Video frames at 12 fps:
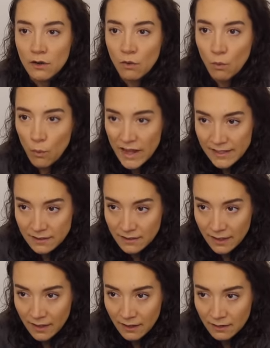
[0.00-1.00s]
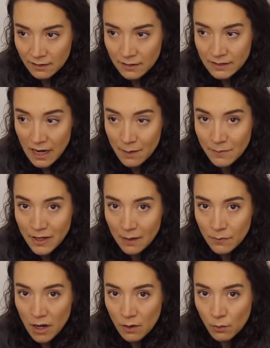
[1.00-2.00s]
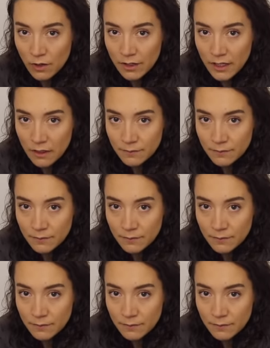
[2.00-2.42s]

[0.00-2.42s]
wasting the time that I'm not working.